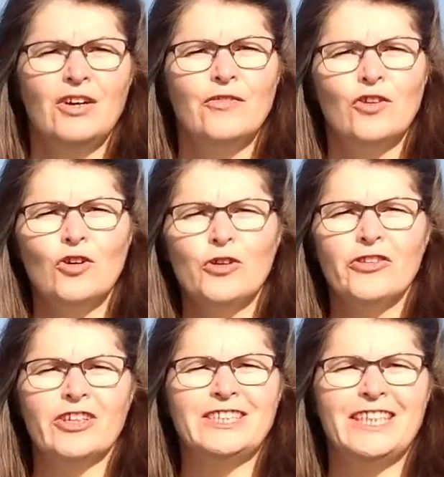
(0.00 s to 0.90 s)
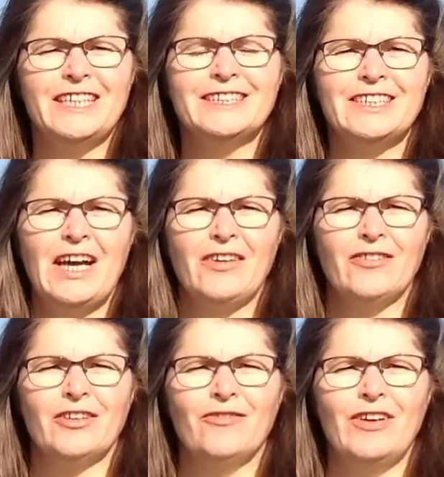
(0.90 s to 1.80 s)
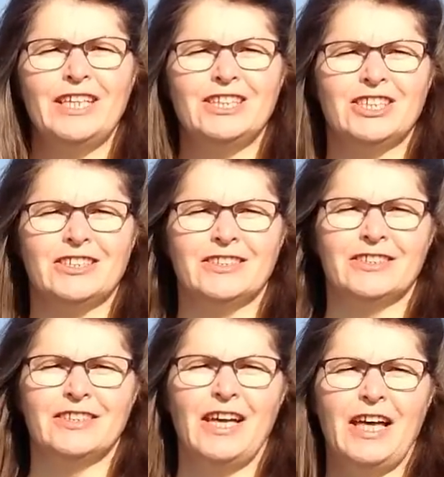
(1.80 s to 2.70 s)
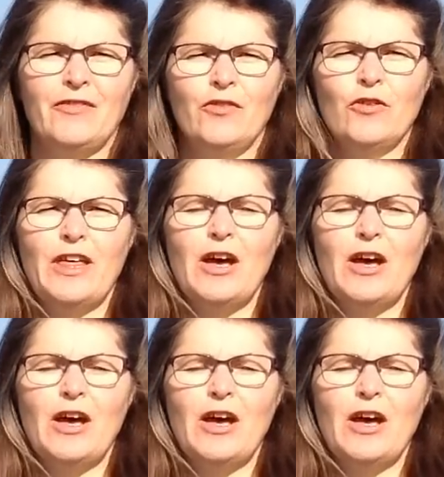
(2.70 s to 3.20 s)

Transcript: For all cities, towns and villages, and for